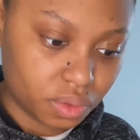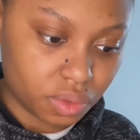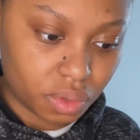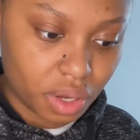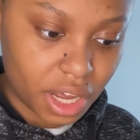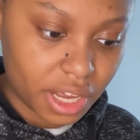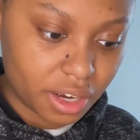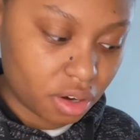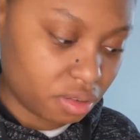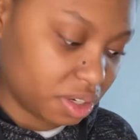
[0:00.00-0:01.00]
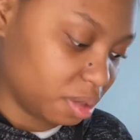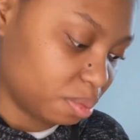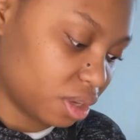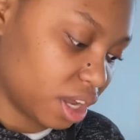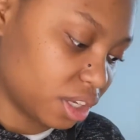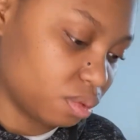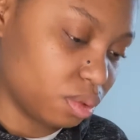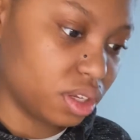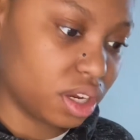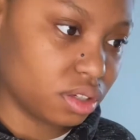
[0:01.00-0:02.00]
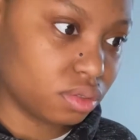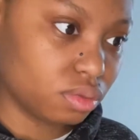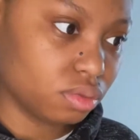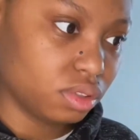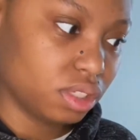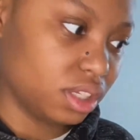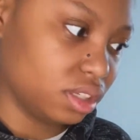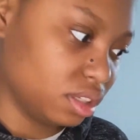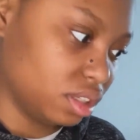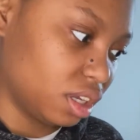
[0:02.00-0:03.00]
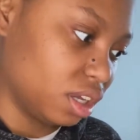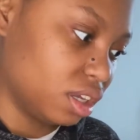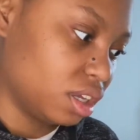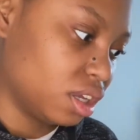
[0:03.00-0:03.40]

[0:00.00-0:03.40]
So I had already applied to a lot of schools in state.